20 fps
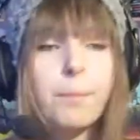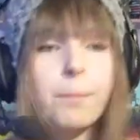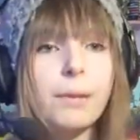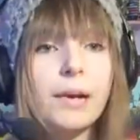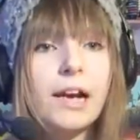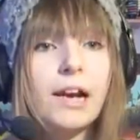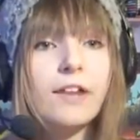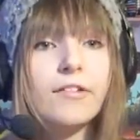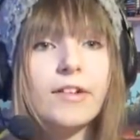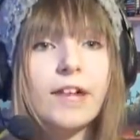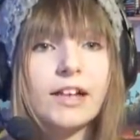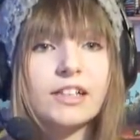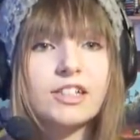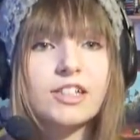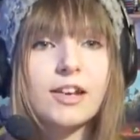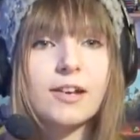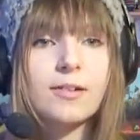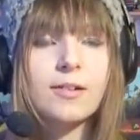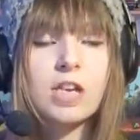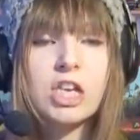Plan of
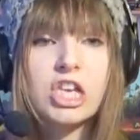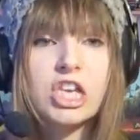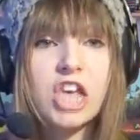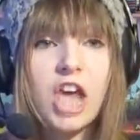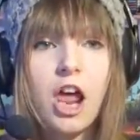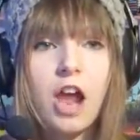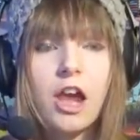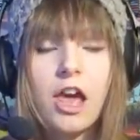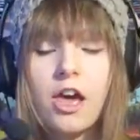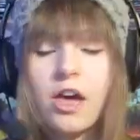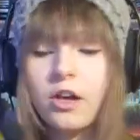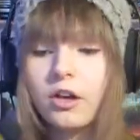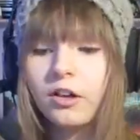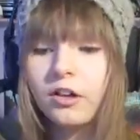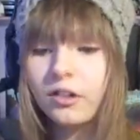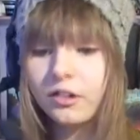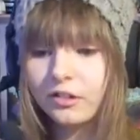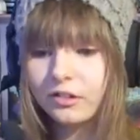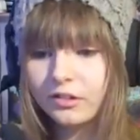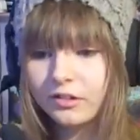action,
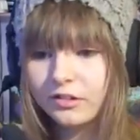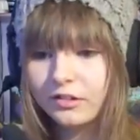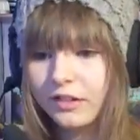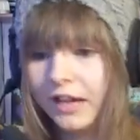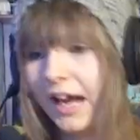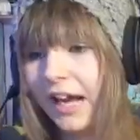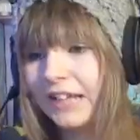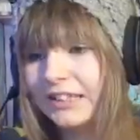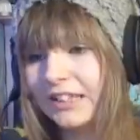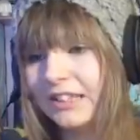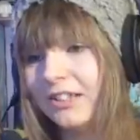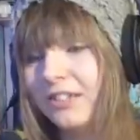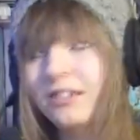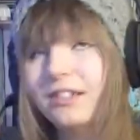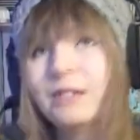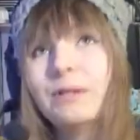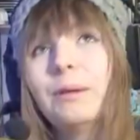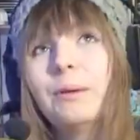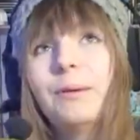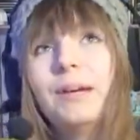yellow! I actually don't
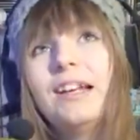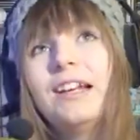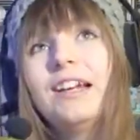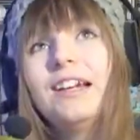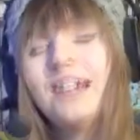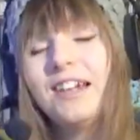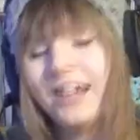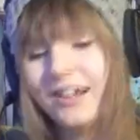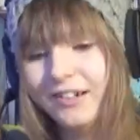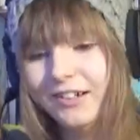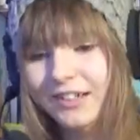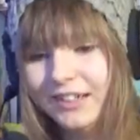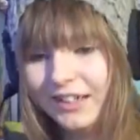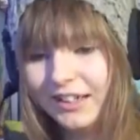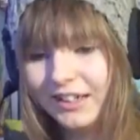know what we're gonna do.